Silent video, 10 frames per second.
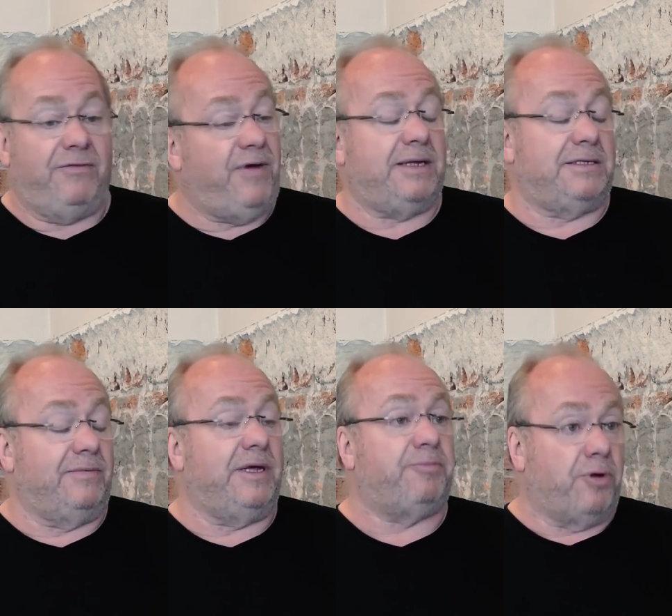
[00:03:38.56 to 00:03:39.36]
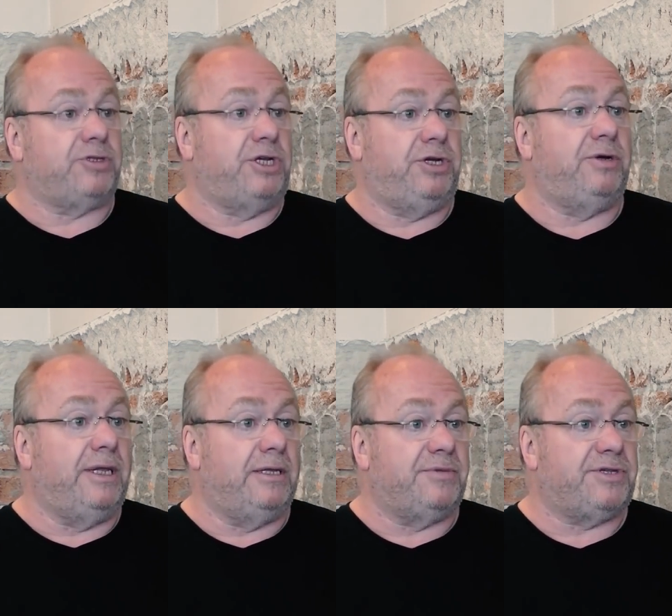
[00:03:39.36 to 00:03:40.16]
effectively
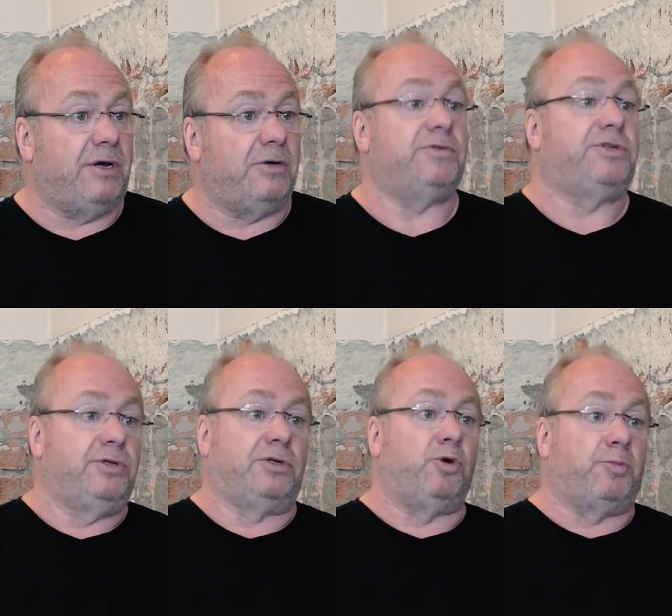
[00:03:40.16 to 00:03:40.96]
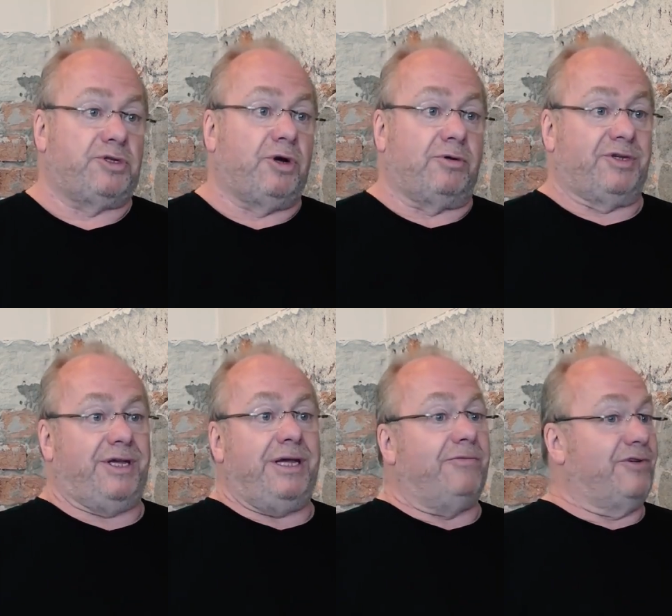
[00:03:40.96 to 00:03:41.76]
prostituting themselves to the
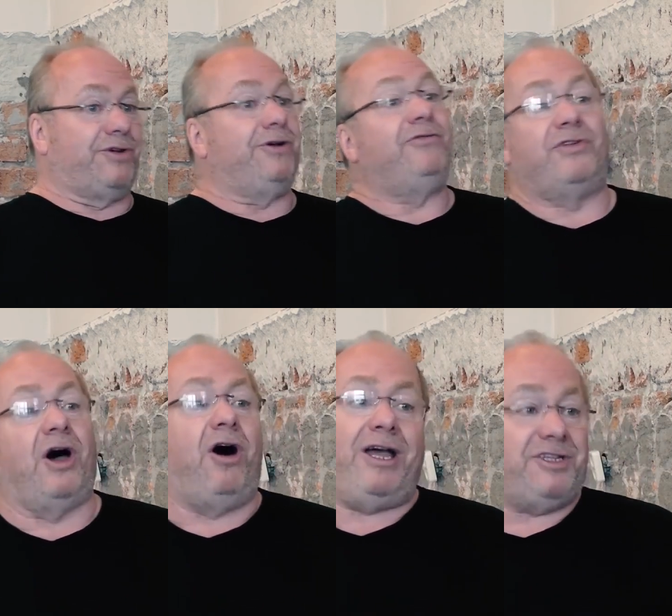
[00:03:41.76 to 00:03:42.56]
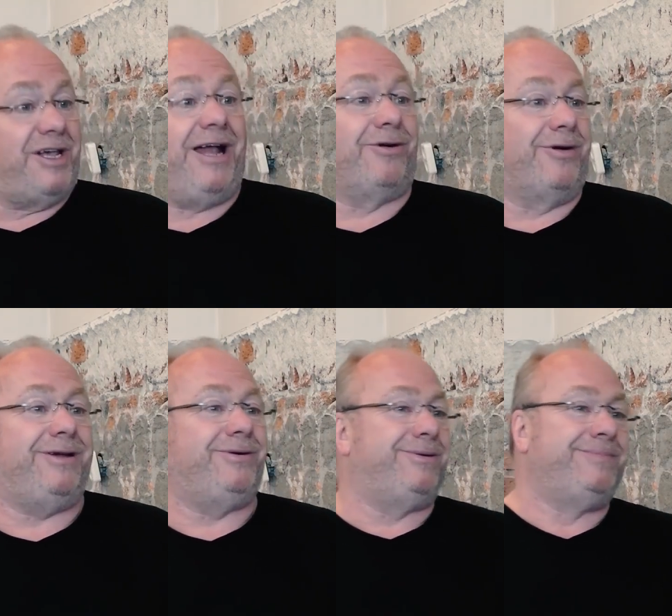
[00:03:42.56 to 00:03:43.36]
corporatocracy in return for the high
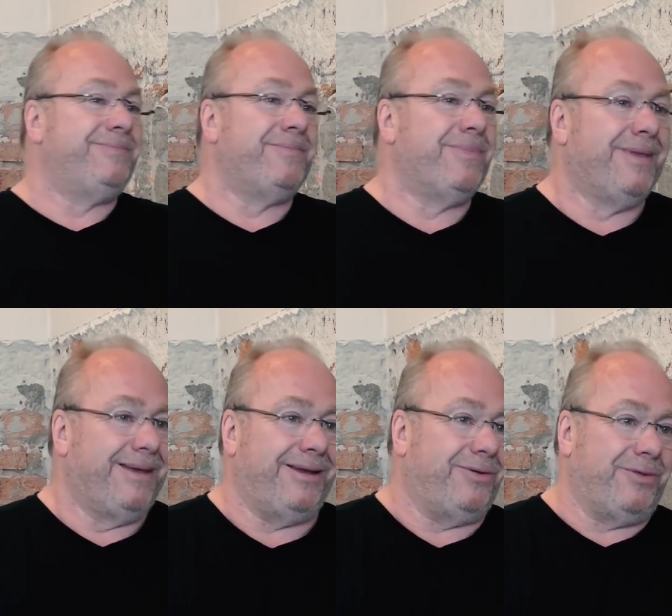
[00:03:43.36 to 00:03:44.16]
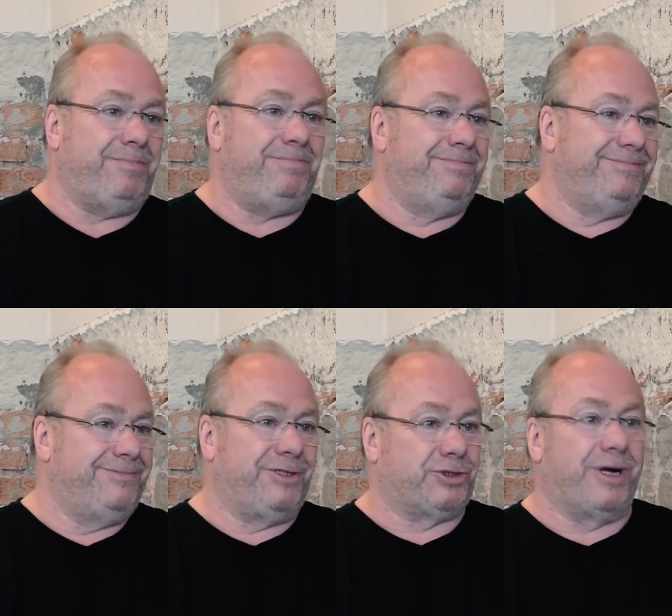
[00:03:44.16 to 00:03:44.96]
salary or, you know, the,
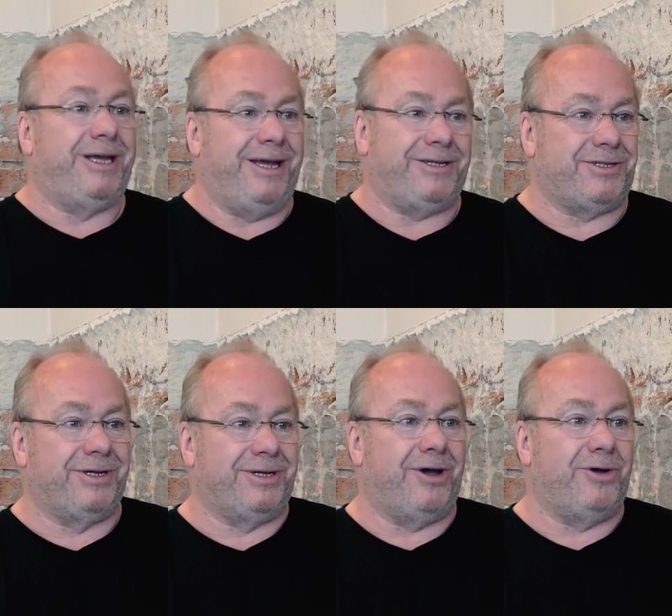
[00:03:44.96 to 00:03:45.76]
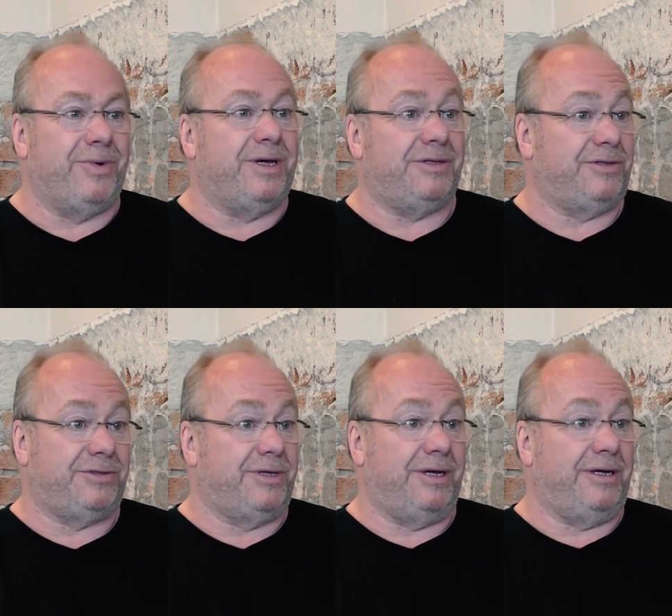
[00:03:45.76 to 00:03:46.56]
the trinkets that go
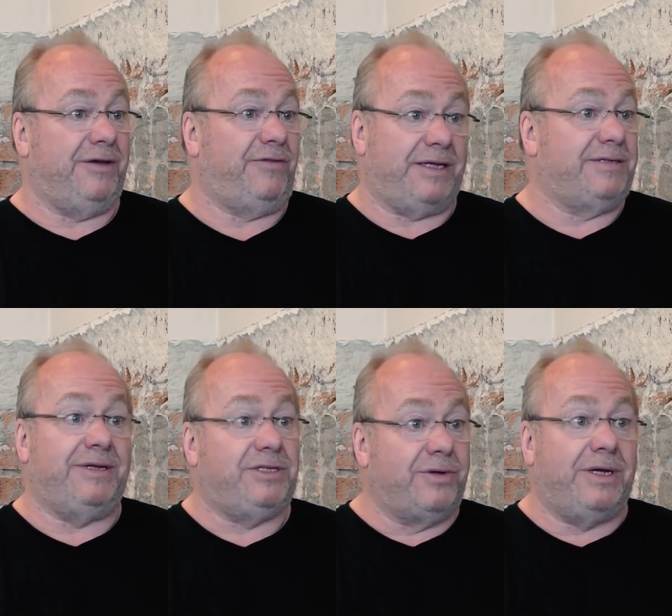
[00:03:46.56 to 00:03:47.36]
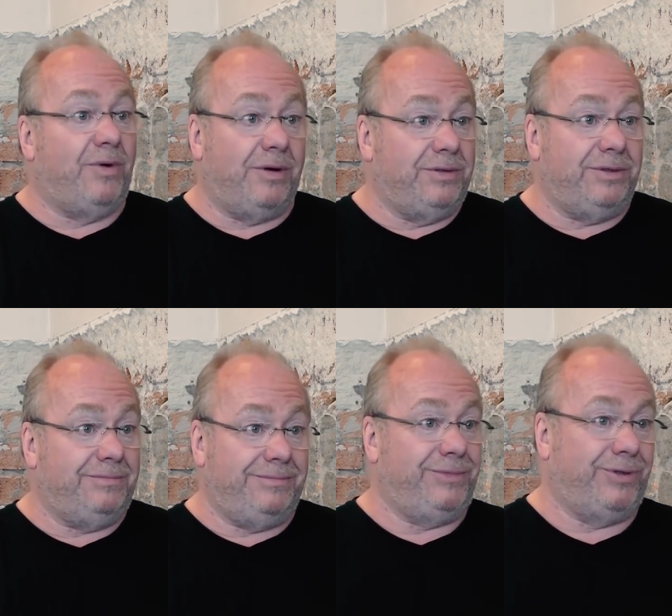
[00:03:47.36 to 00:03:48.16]
with uh, effectively doing what
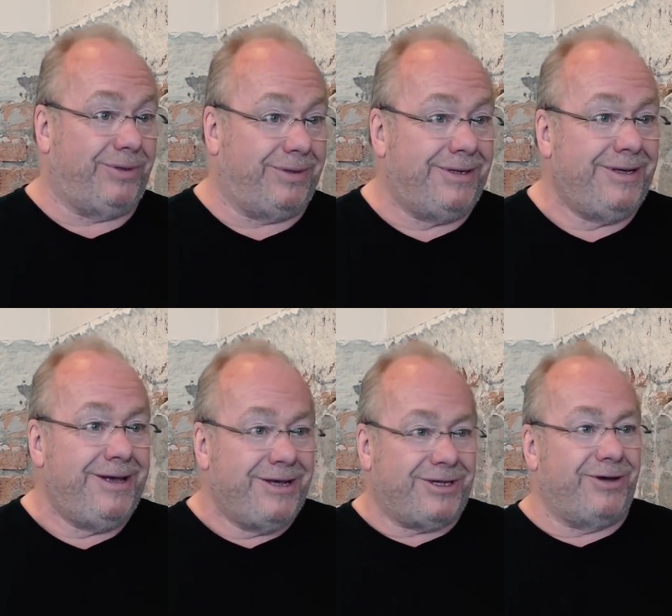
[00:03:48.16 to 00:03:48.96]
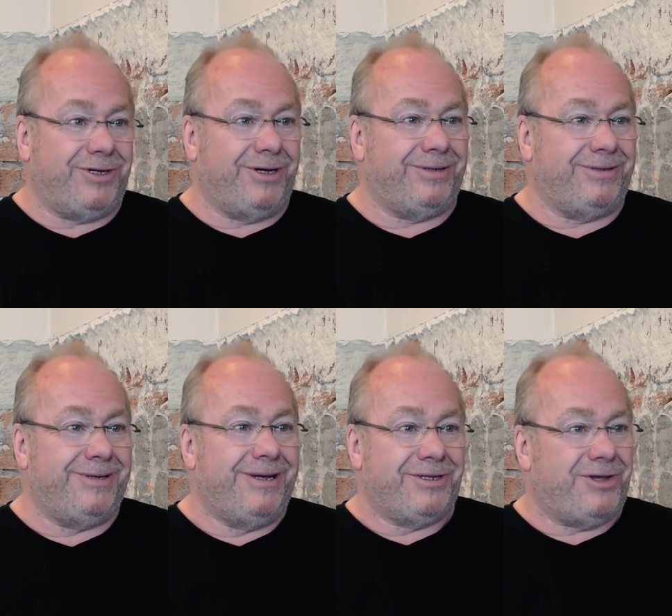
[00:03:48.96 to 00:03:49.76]
your
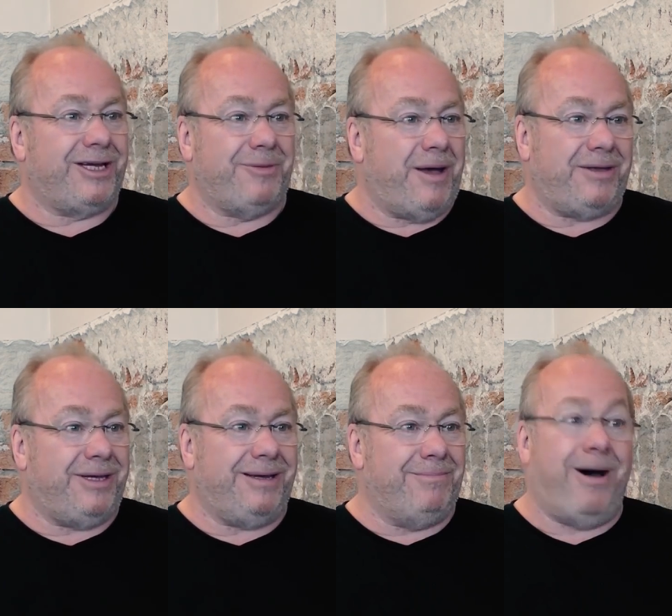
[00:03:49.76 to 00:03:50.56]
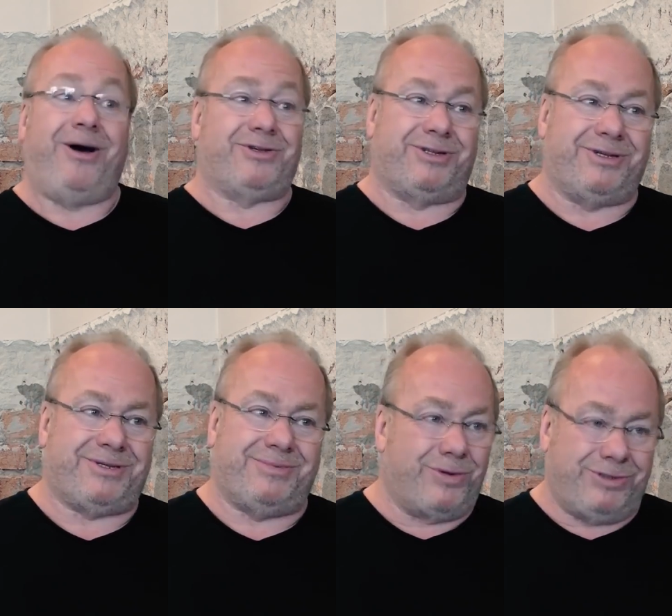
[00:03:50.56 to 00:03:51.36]
socio-psychopathic
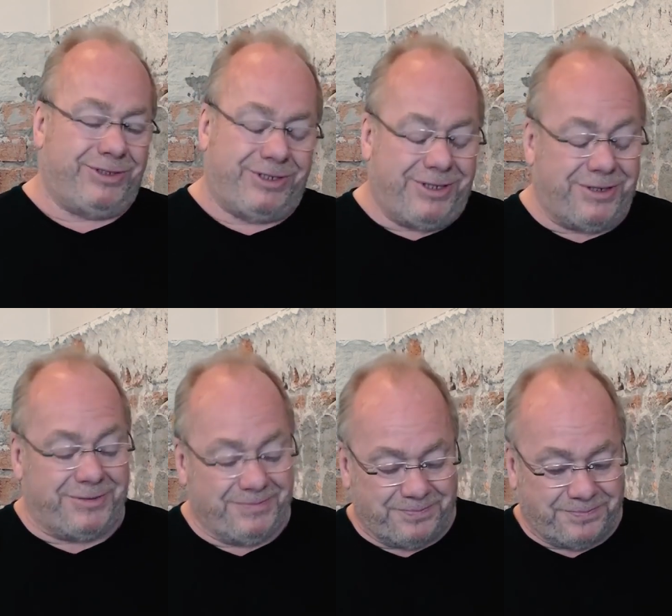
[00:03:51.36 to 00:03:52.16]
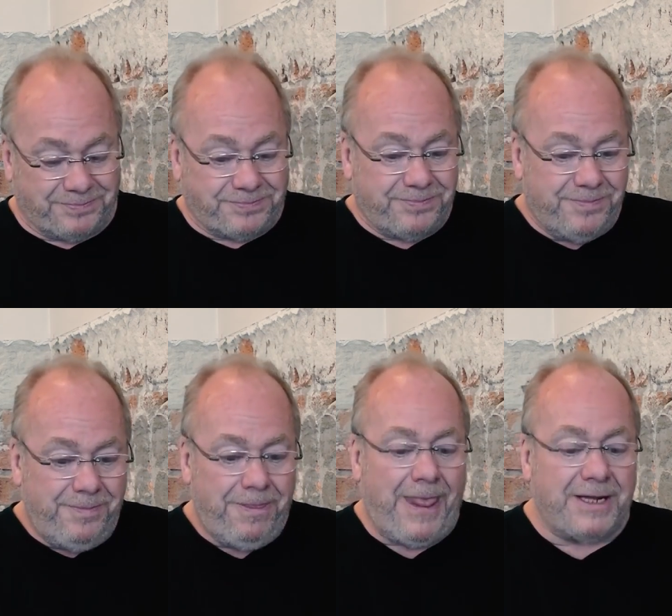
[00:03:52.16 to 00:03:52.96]
masters want you to do.
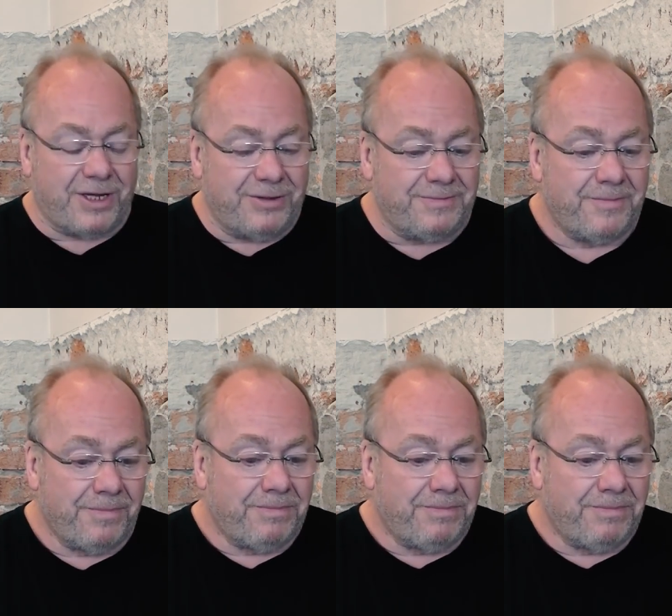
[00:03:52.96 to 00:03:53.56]
So,